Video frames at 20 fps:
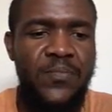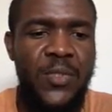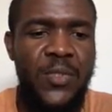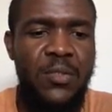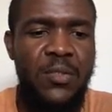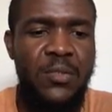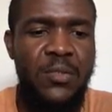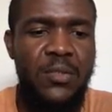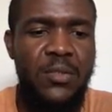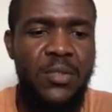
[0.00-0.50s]

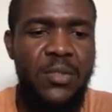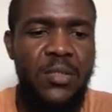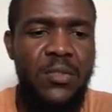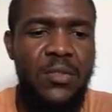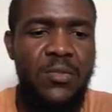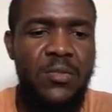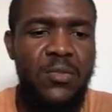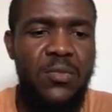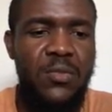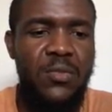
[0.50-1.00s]
Instead
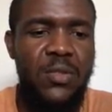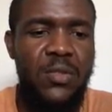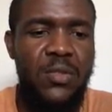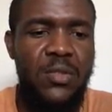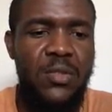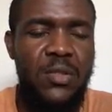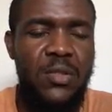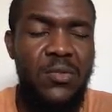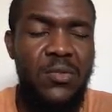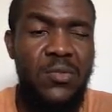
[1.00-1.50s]
of using
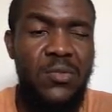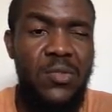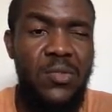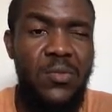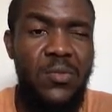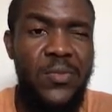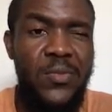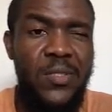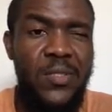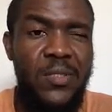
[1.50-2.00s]
the
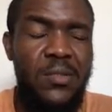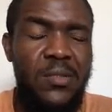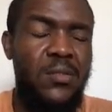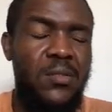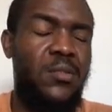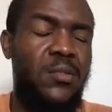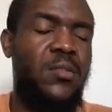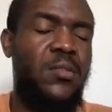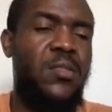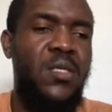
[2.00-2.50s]
command
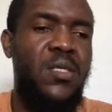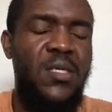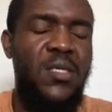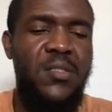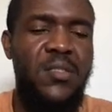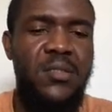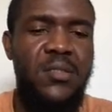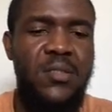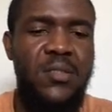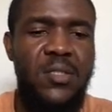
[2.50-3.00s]

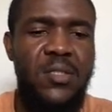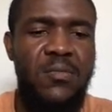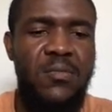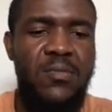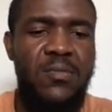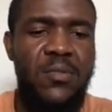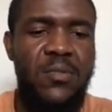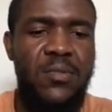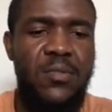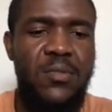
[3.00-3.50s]
line
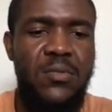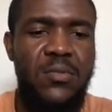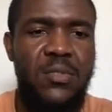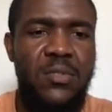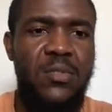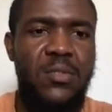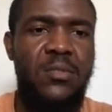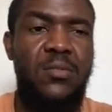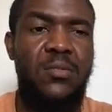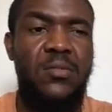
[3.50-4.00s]
interface, you
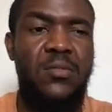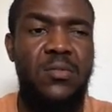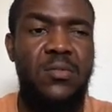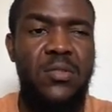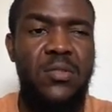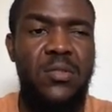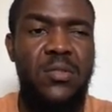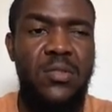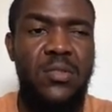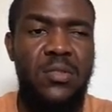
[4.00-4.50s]
can
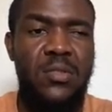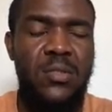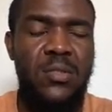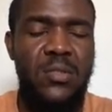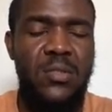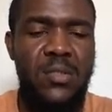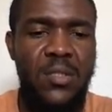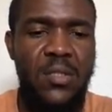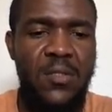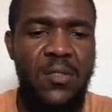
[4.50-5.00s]
use this
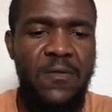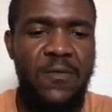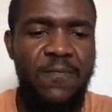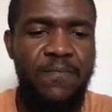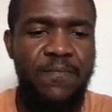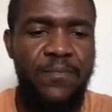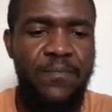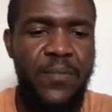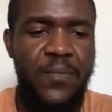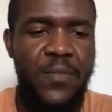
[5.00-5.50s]

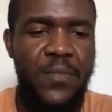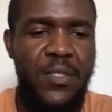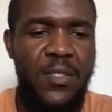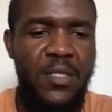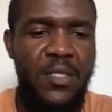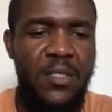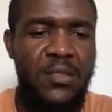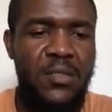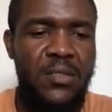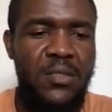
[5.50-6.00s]

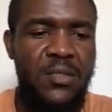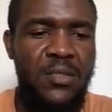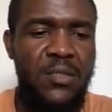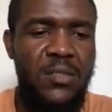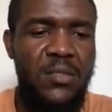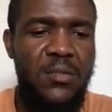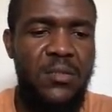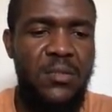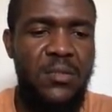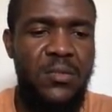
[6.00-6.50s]
text
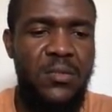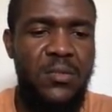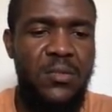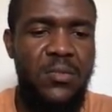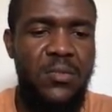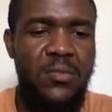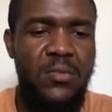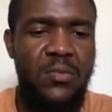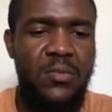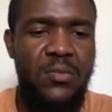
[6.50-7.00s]
editor to
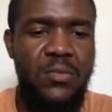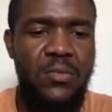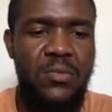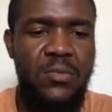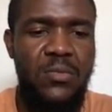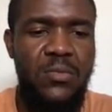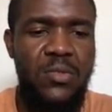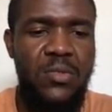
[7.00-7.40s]
do the